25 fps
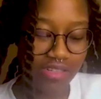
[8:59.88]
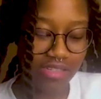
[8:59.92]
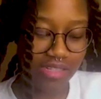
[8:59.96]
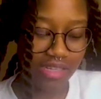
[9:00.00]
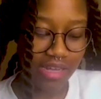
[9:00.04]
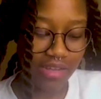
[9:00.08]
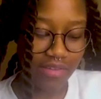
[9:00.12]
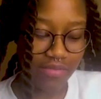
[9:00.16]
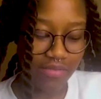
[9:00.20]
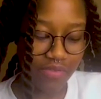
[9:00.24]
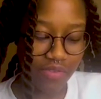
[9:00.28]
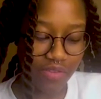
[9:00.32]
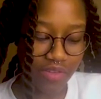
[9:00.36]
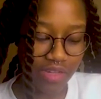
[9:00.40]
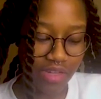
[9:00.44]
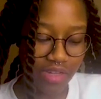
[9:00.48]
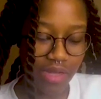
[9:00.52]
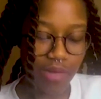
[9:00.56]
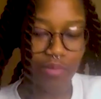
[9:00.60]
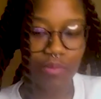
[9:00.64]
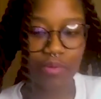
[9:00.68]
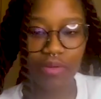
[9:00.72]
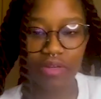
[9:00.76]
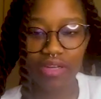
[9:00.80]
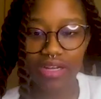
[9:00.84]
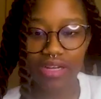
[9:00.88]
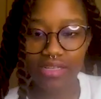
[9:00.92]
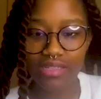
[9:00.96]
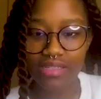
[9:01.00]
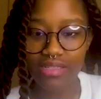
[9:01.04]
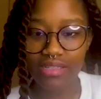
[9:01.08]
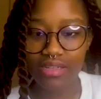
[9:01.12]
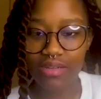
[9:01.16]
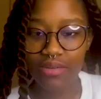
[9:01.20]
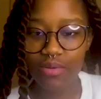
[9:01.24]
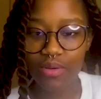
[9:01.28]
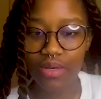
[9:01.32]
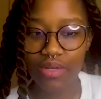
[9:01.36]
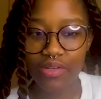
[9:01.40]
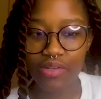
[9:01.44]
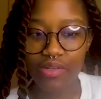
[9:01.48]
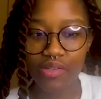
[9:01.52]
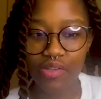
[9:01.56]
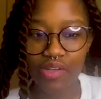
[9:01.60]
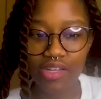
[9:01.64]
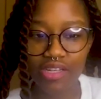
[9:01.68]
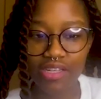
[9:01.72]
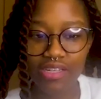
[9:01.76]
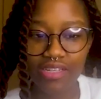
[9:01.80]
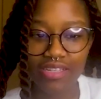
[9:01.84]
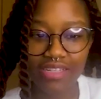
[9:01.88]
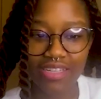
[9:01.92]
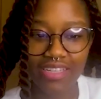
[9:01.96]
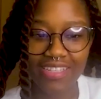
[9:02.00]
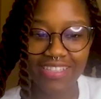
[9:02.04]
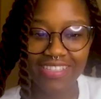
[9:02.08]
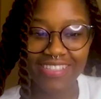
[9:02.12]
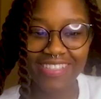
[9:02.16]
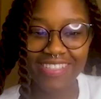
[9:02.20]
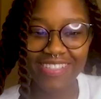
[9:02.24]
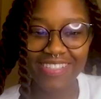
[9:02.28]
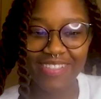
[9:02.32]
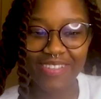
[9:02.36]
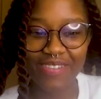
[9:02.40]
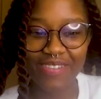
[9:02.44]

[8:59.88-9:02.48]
I feel like I procrastinate quite a lot, and so